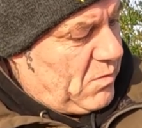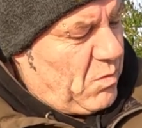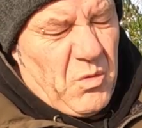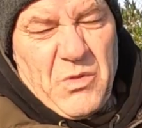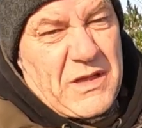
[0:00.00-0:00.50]

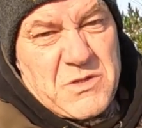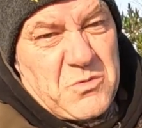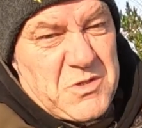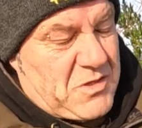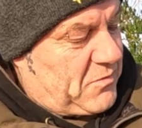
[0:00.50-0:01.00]
all that
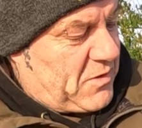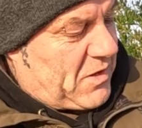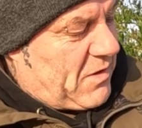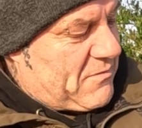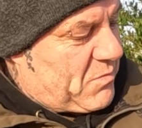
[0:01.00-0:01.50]
sort of stuff, you
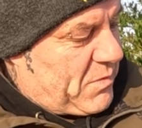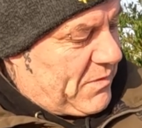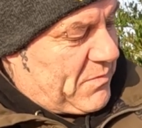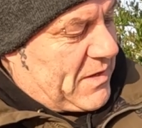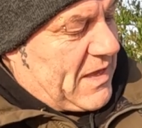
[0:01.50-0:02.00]
know,
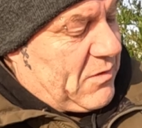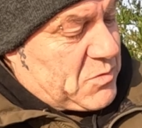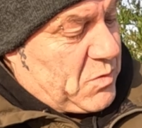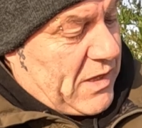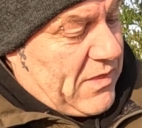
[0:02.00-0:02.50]
everywhere, it's
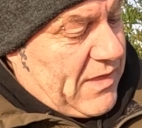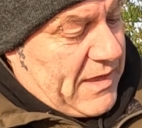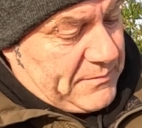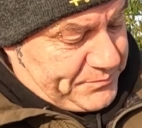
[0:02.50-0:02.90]
all in there.